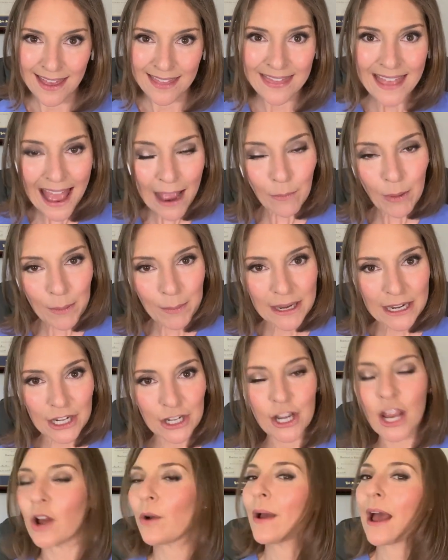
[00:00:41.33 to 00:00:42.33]
And that way we
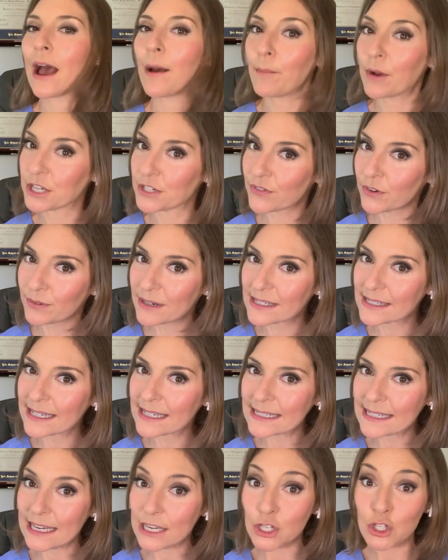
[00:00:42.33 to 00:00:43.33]
can know how much of a
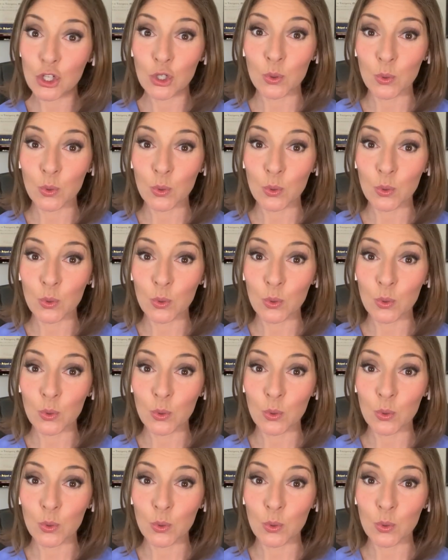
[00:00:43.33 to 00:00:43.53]
risk is it,